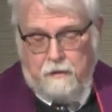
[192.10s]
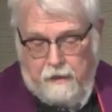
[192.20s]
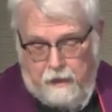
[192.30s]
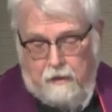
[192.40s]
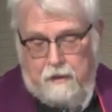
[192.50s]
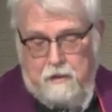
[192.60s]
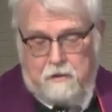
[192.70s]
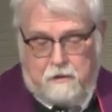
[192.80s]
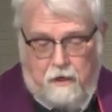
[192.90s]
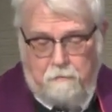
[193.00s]
There he
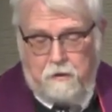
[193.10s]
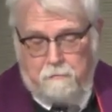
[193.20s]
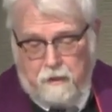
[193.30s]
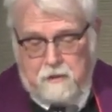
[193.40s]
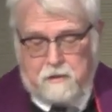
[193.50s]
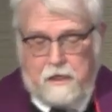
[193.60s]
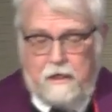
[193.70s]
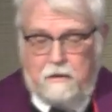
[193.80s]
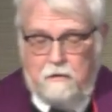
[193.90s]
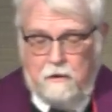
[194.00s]
is tempted by
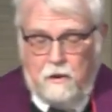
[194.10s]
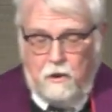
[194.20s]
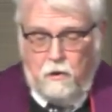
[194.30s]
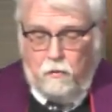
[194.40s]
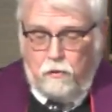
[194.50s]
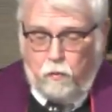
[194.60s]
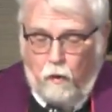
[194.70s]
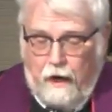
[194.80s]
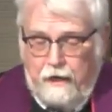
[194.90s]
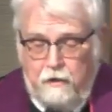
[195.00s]
Satan with
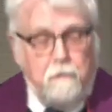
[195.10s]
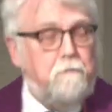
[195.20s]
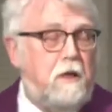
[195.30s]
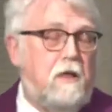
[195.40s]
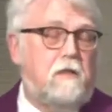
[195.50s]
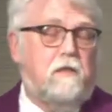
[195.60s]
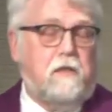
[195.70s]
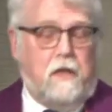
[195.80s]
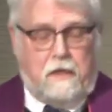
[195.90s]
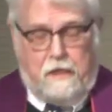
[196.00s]
wild
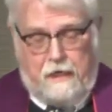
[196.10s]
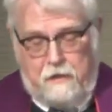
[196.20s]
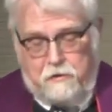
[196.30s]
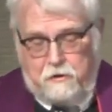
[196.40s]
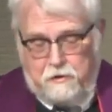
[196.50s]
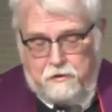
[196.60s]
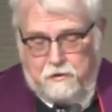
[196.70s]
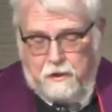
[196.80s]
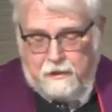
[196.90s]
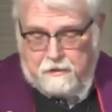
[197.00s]
beasts and
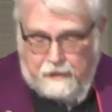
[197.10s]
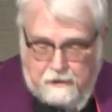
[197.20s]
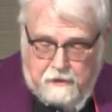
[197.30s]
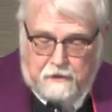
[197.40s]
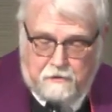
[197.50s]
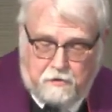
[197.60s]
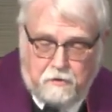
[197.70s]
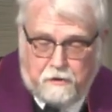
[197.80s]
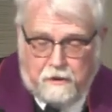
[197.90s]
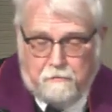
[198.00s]
angels attending
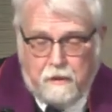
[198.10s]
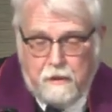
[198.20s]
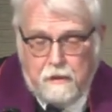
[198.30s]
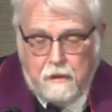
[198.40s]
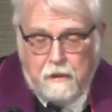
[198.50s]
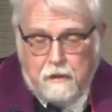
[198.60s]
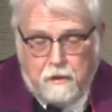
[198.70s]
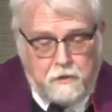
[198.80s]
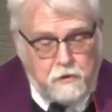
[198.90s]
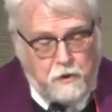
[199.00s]
to him.
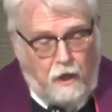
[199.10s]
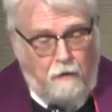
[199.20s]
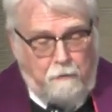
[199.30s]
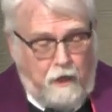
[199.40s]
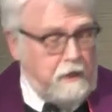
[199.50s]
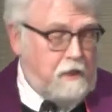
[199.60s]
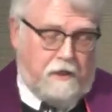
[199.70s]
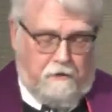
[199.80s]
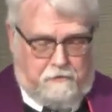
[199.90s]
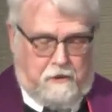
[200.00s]
This is all
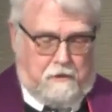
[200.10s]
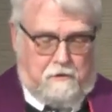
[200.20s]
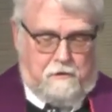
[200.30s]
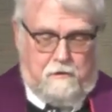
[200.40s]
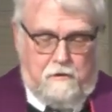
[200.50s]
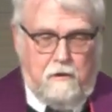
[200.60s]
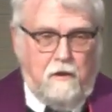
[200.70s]
Mark gives us.